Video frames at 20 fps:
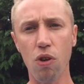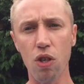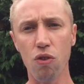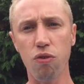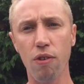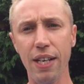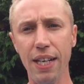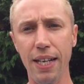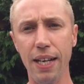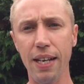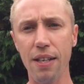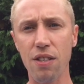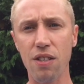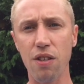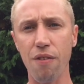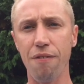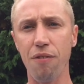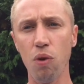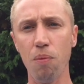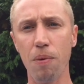Rodriguez,
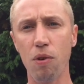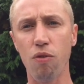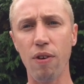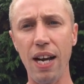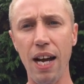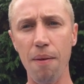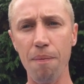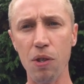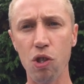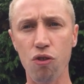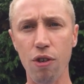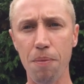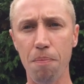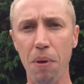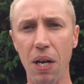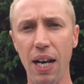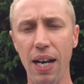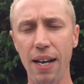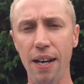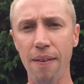the former Real Madrid
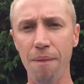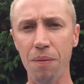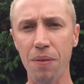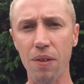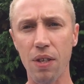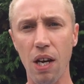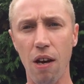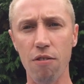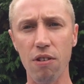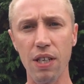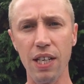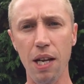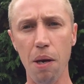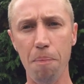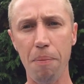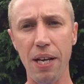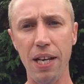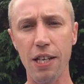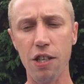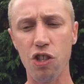player, currently
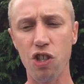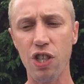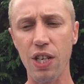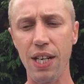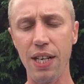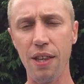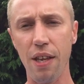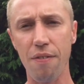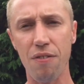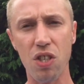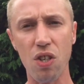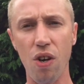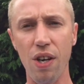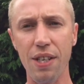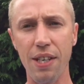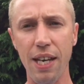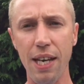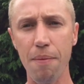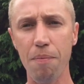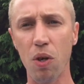at PSG. They've
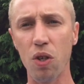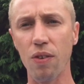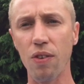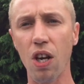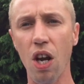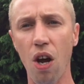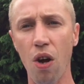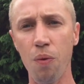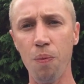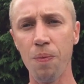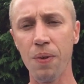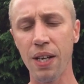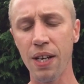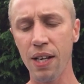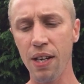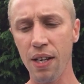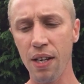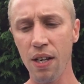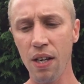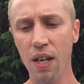signed him on loan
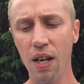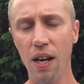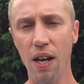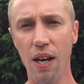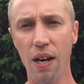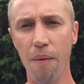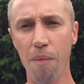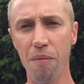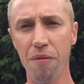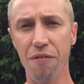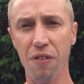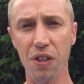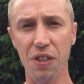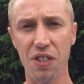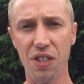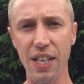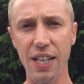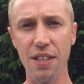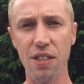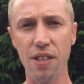um, for the
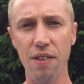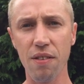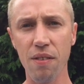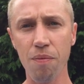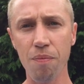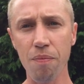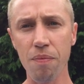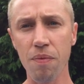season.